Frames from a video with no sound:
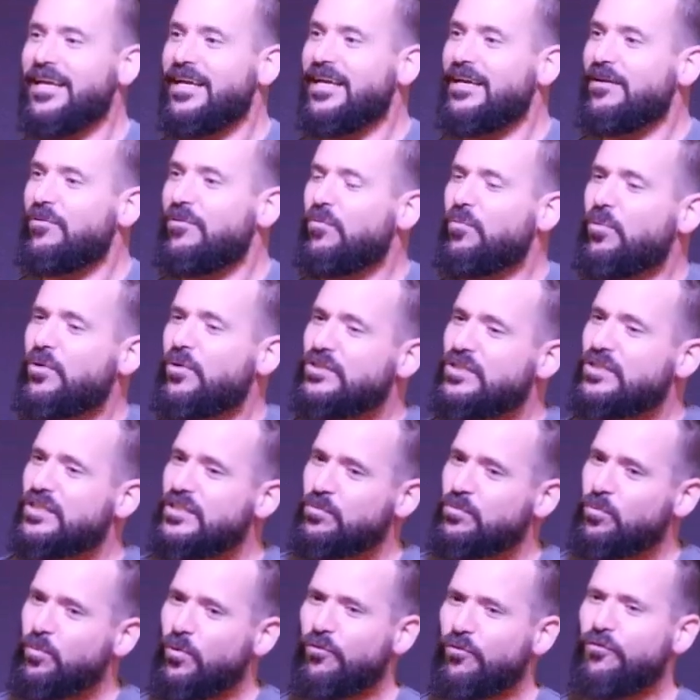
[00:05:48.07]
we're
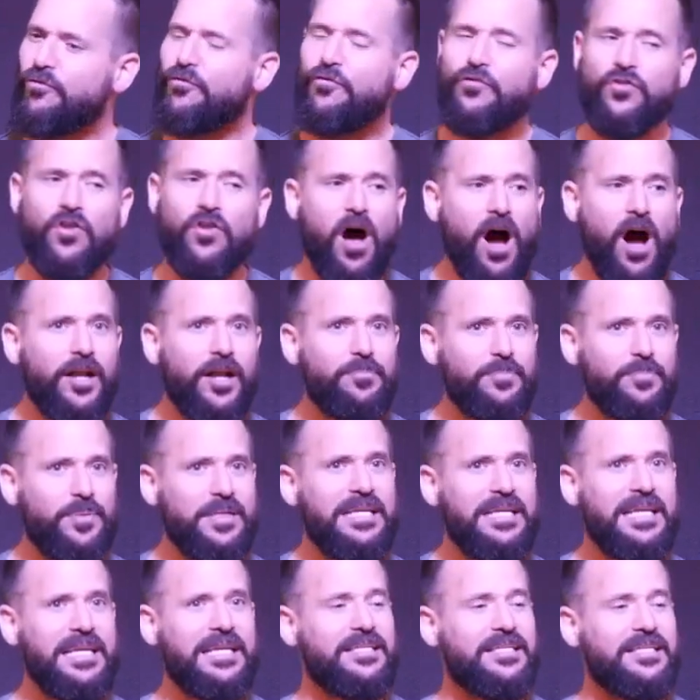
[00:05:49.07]
just we're flawed
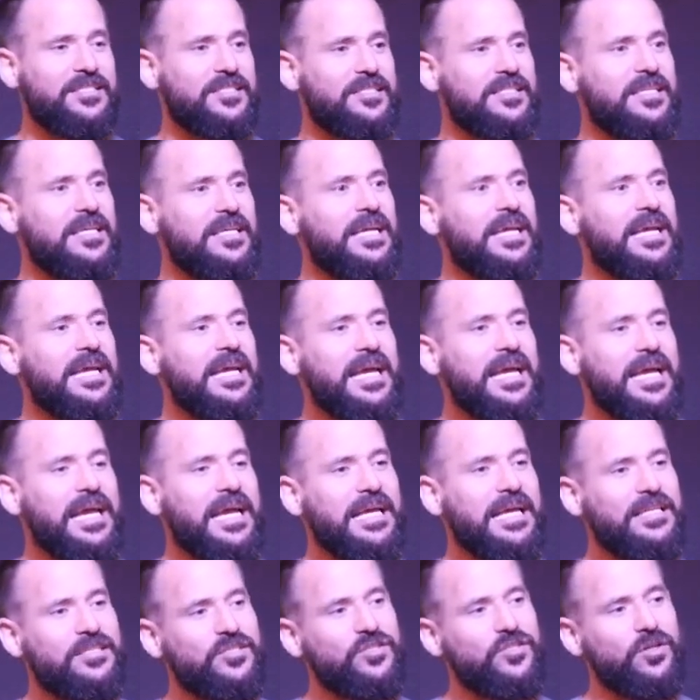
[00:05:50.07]
beings.
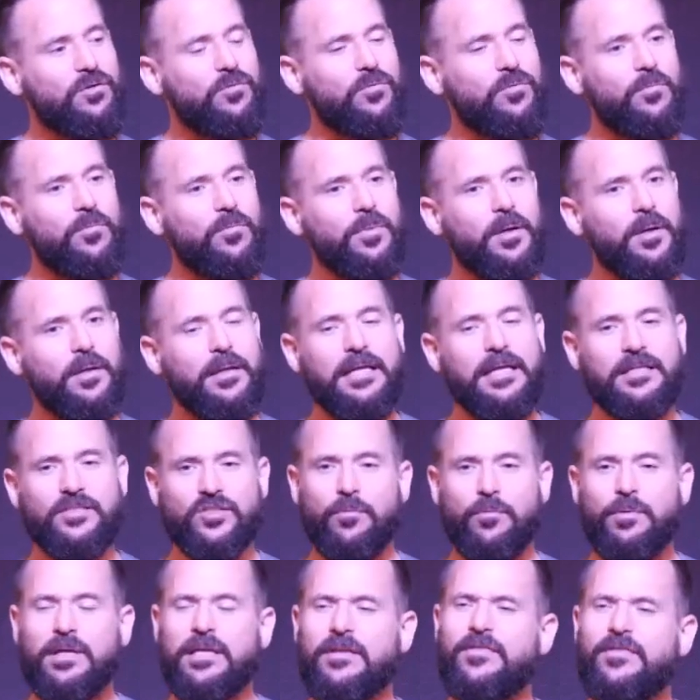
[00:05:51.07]
And so, and so
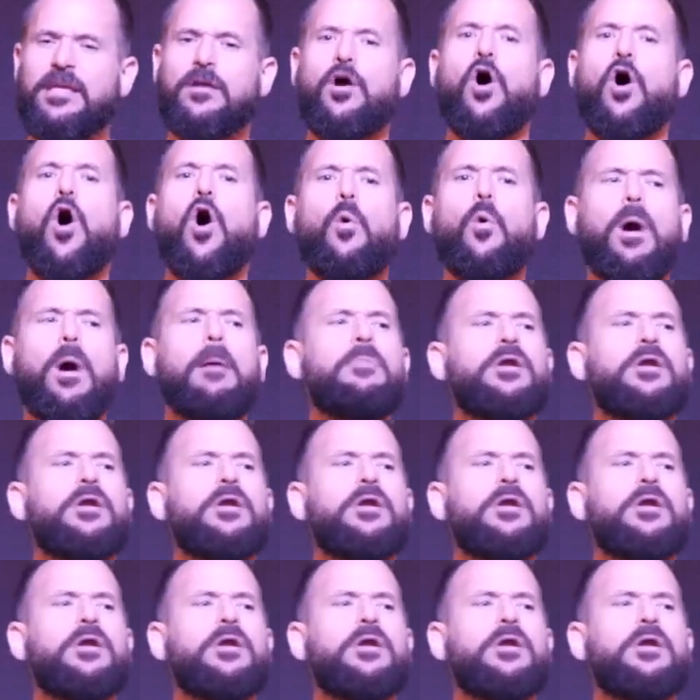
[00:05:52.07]
we can think, oh, I'm gonna,